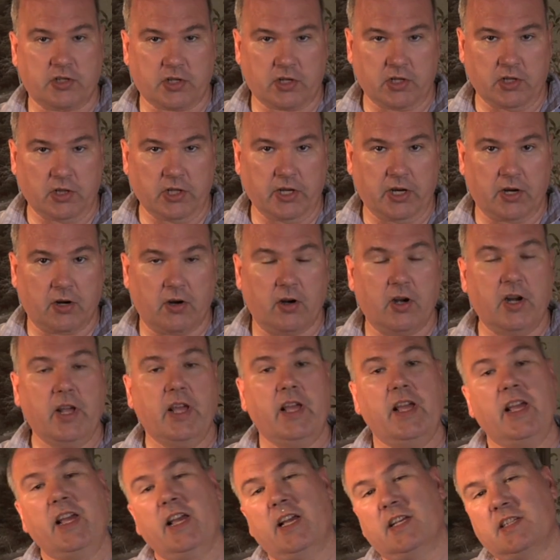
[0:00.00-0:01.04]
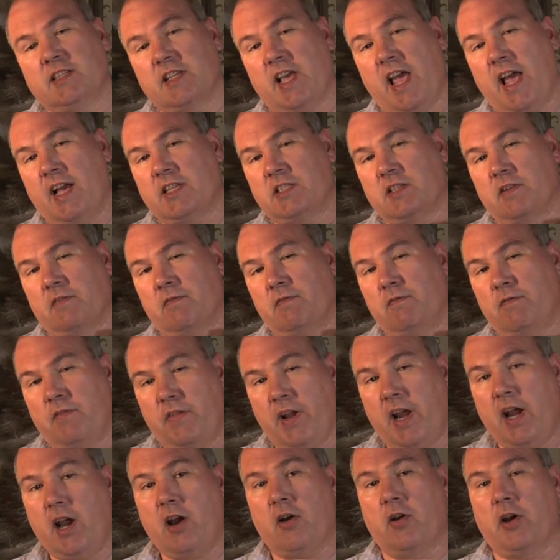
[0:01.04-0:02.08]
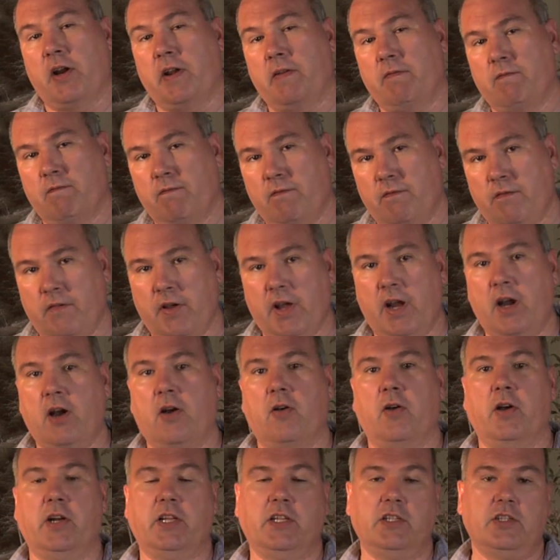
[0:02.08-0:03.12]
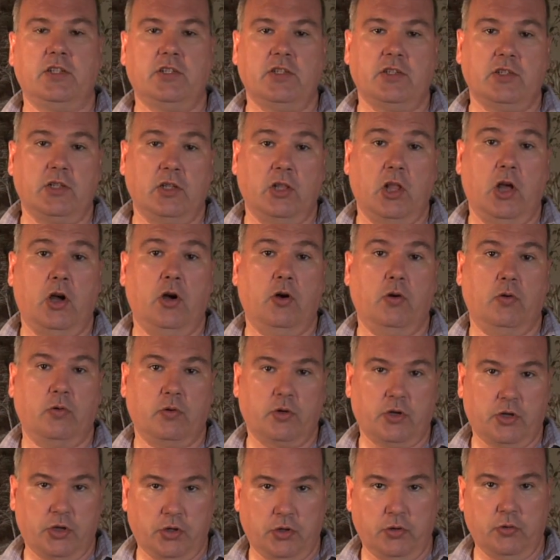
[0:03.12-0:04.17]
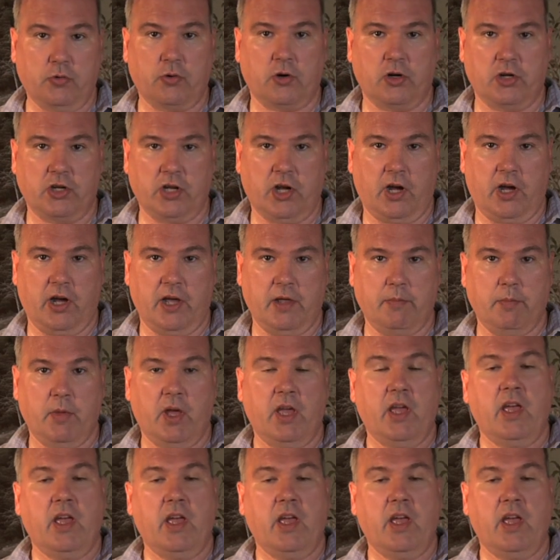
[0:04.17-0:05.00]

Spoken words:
clear, is it has a very, very slow cure time.